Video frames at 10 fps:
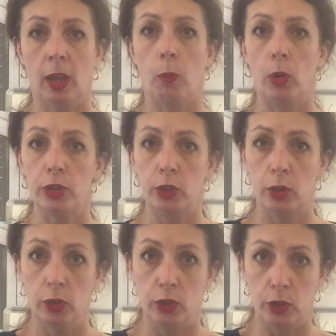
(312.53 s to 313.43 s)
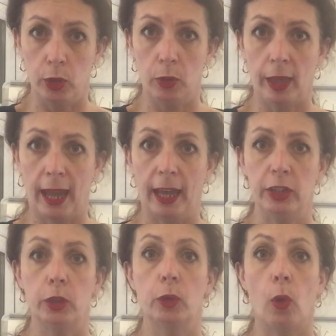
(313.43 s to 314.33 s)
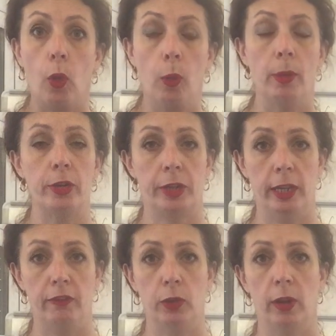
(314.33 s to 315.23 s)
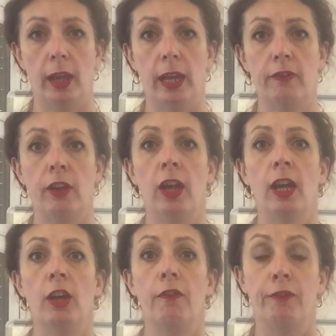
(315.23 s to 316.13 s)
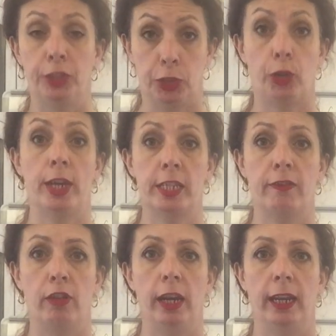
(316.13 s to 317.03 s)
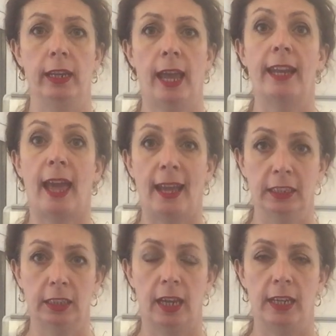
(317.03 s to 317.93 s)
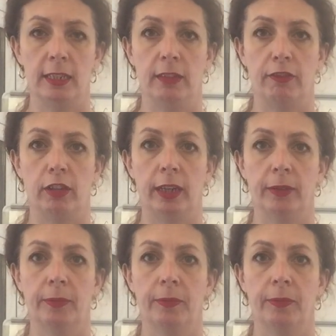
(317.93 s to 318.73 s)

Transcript: And once you can do that, you can almost live your life stress-free and anxiety-free.